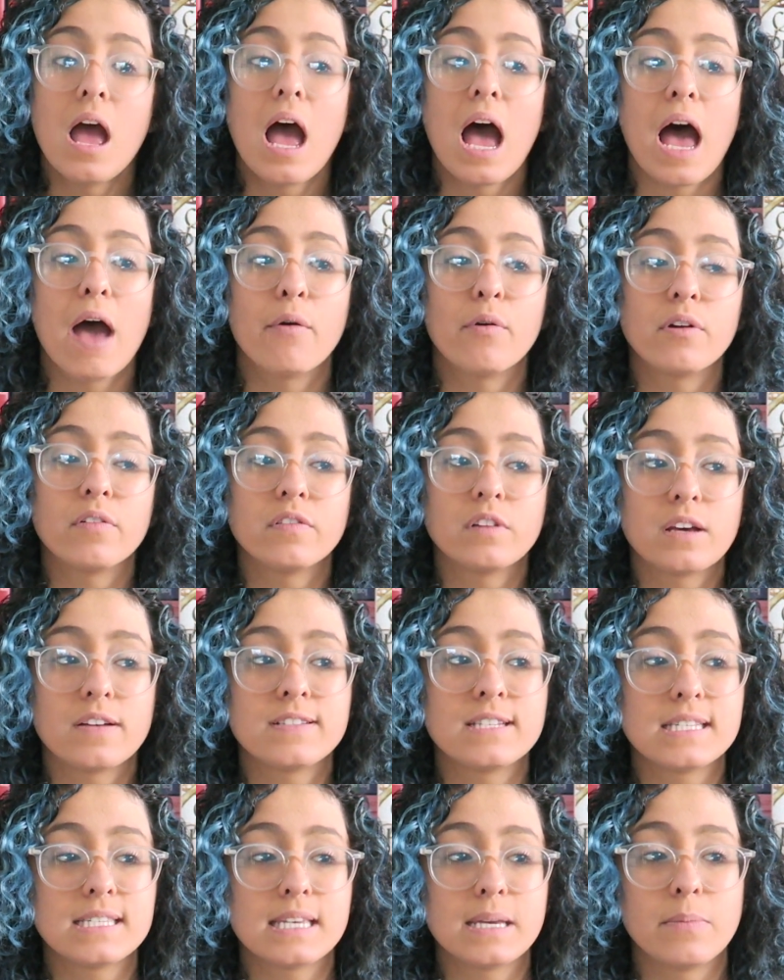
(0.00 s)
I would have loved
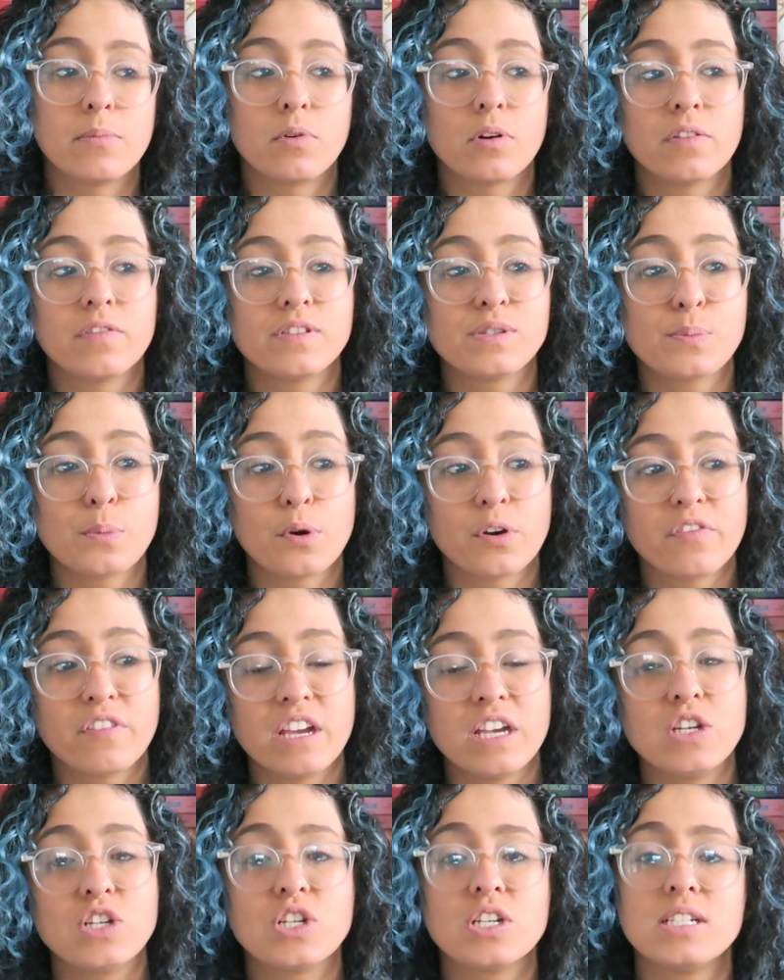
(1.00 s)
to see more of his
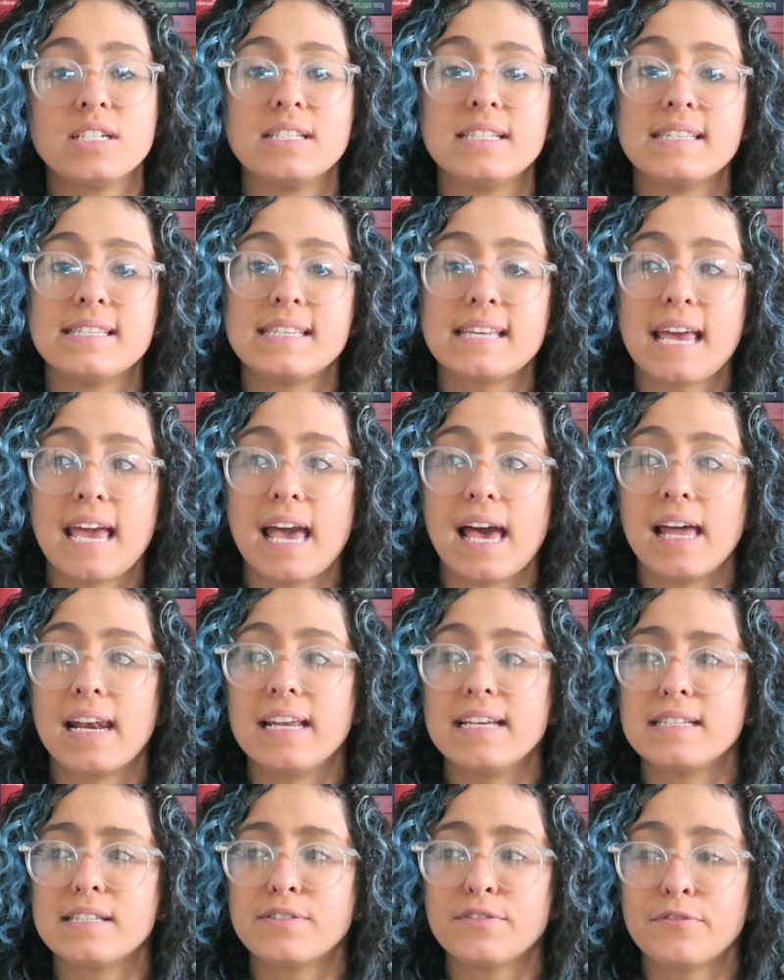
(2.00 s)
motivations and
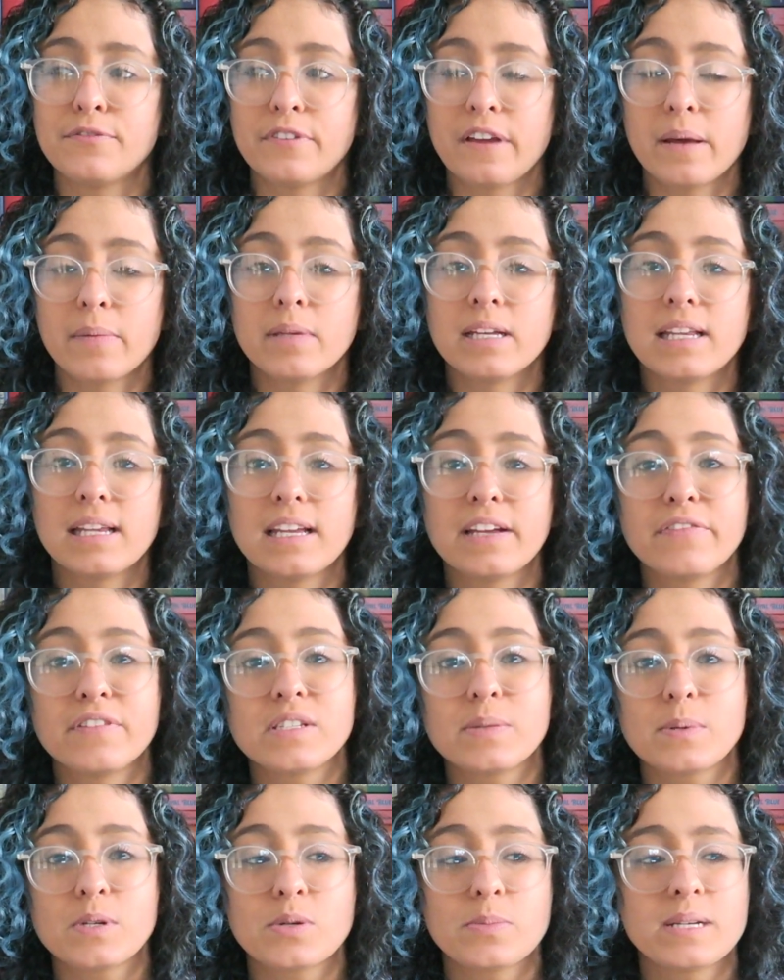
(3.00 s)
his family life,
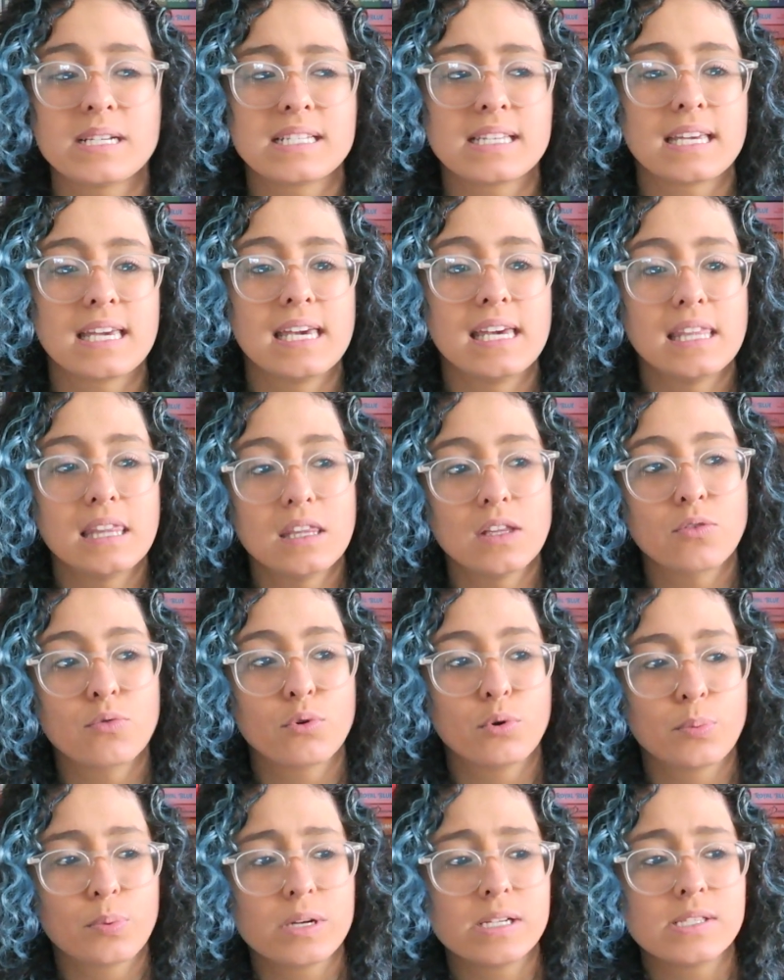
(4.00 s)
especially because in The
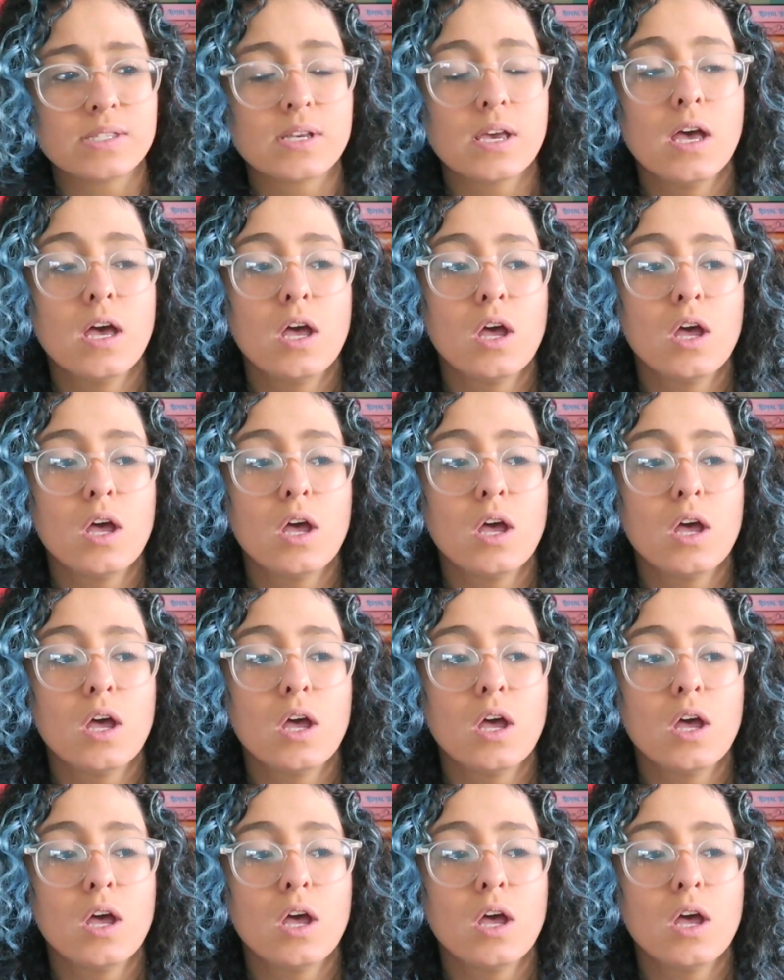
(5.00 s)
Cruel Prince,